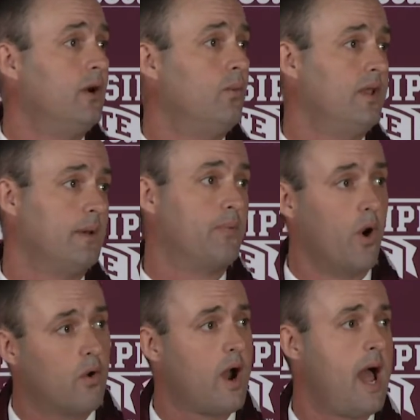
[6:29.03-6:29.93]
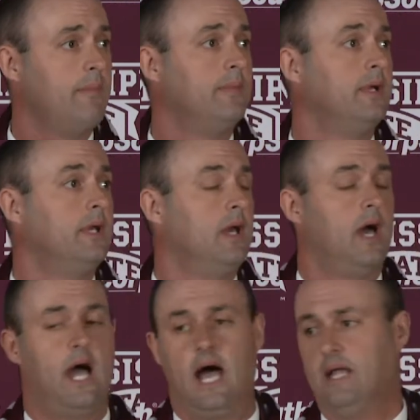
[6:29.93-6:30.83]
with the program
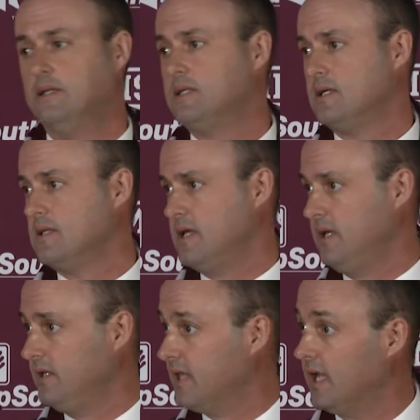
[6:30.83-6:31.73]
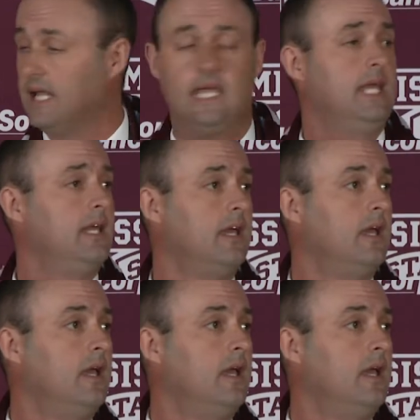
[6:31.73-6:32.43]
and the league.